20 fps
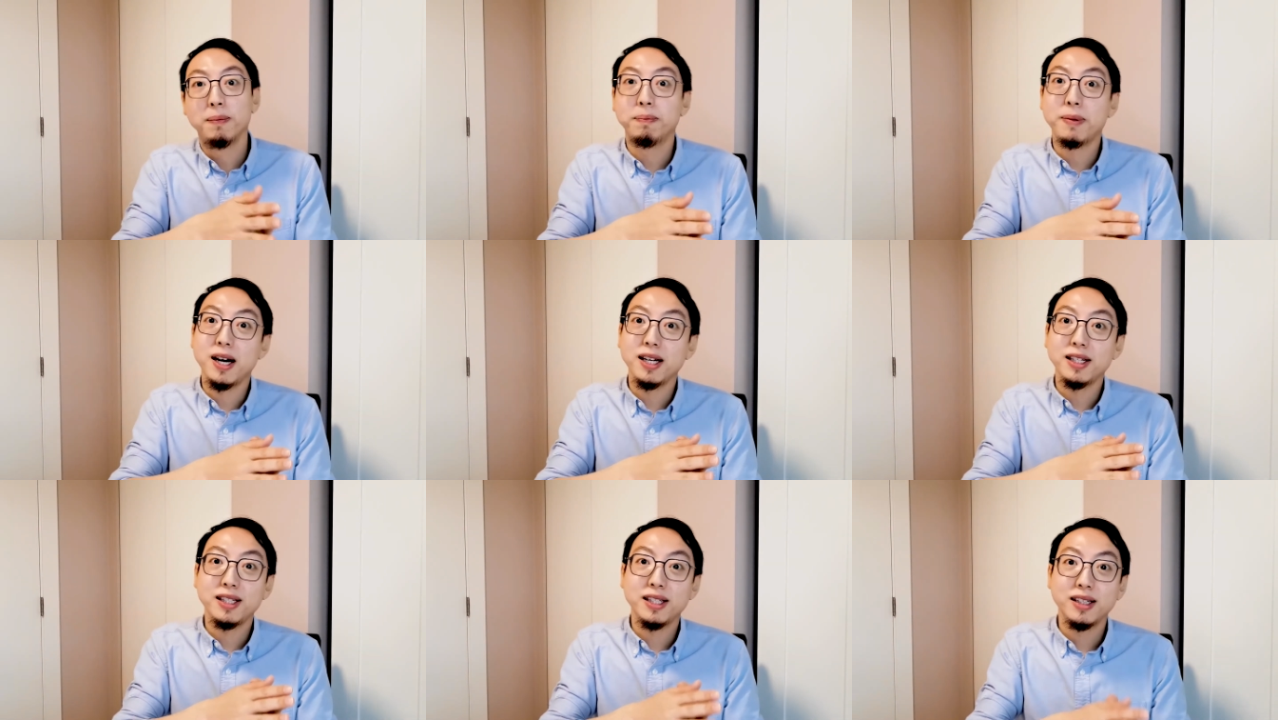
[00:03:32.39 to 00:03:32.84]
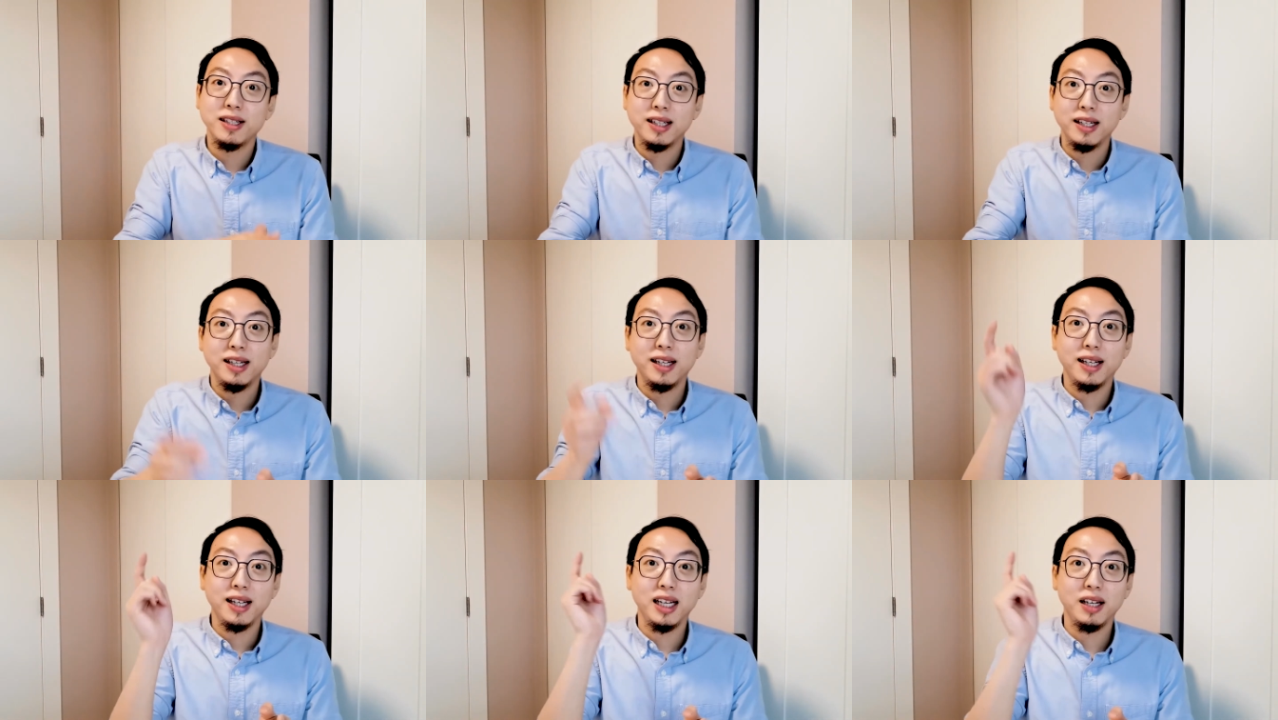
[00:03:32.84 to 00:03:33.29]
But
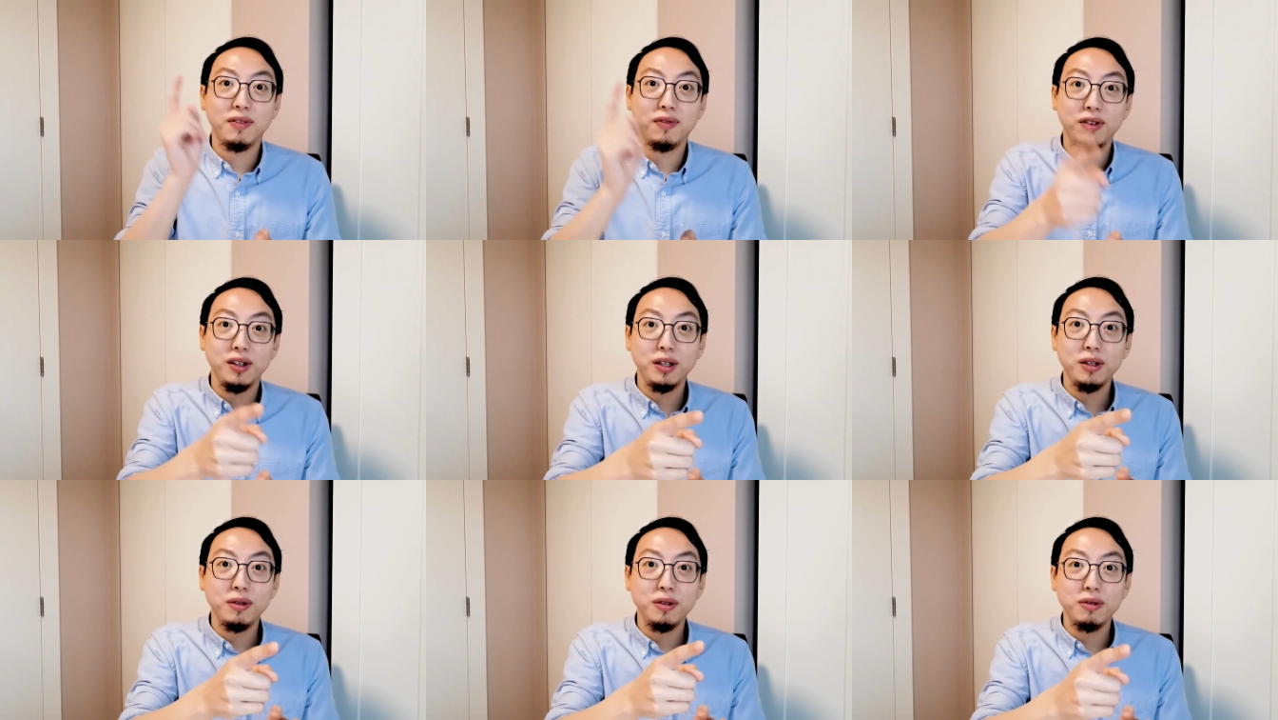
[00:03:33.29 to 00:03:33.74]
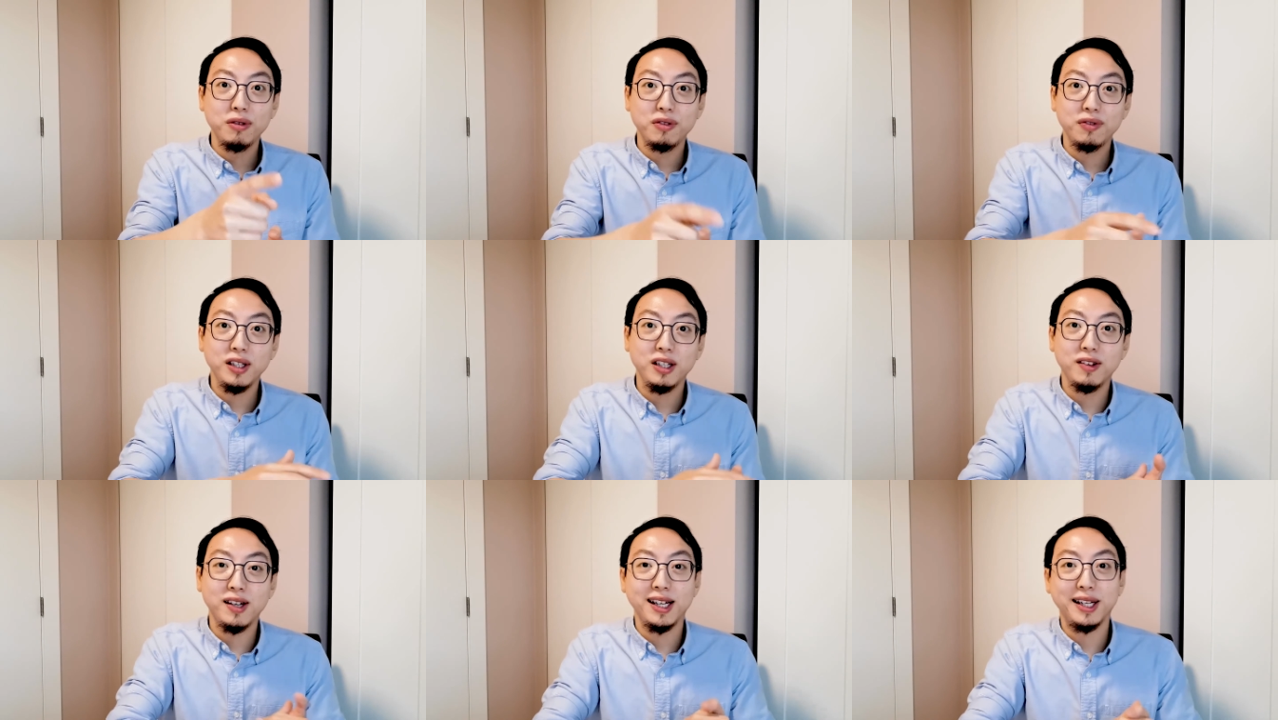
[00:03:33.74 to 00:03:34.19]
if you
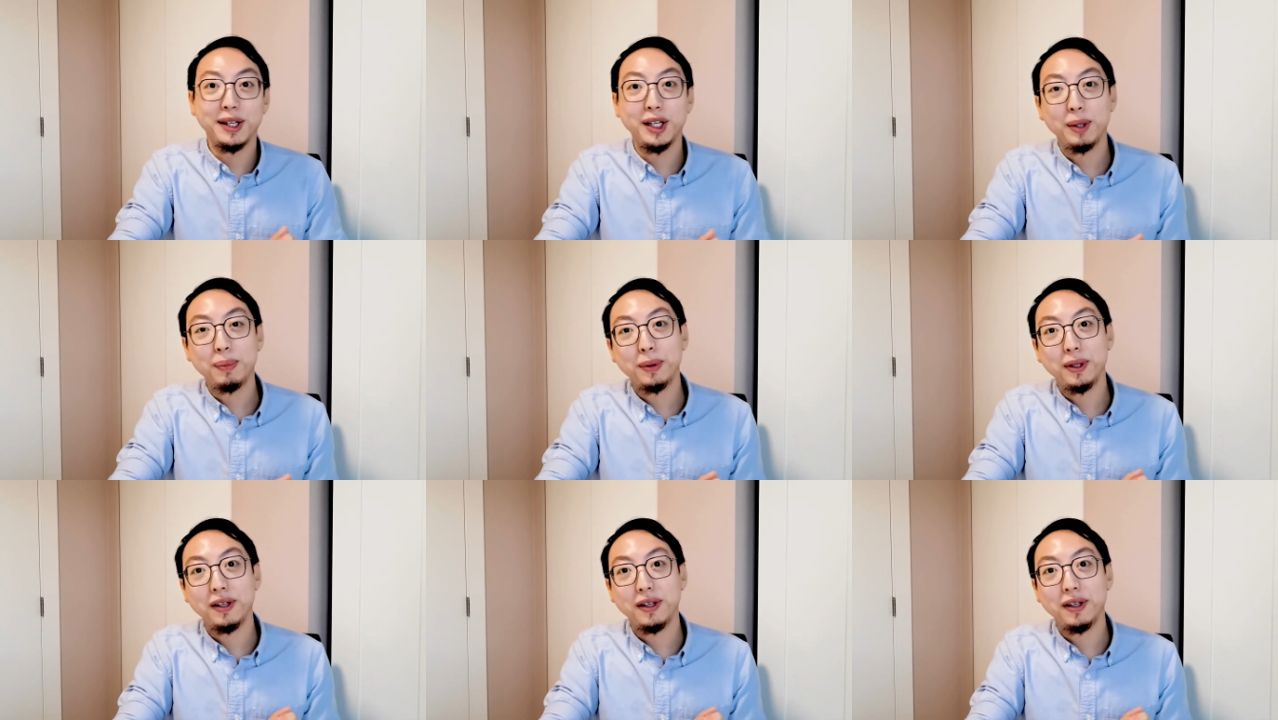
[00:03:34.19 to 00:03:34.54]
feel like you're